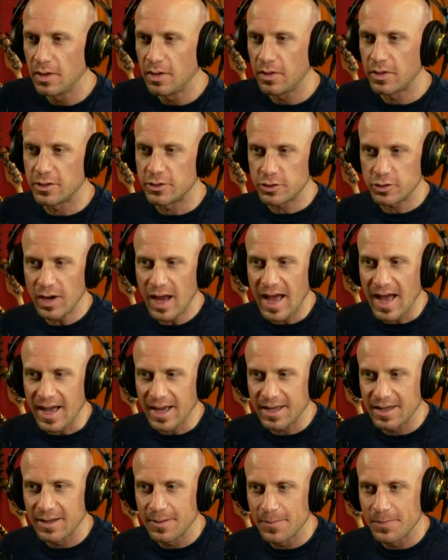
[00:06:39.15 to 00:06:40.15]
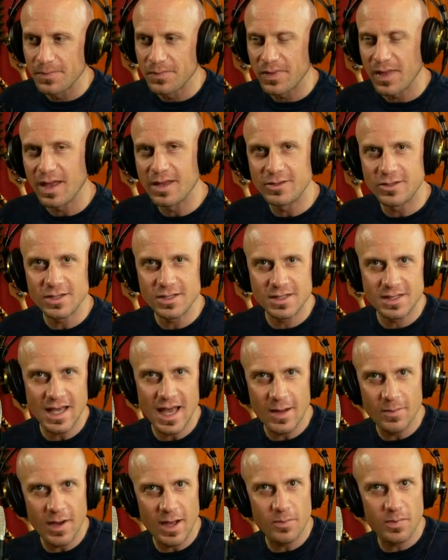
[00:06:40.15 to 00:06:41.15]
the track and just see
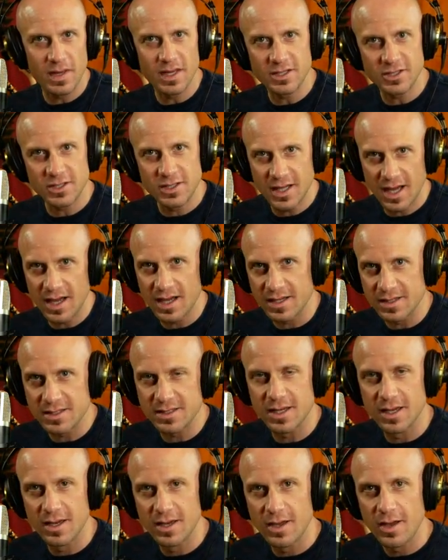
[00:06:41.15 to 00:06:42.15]
how my pitch does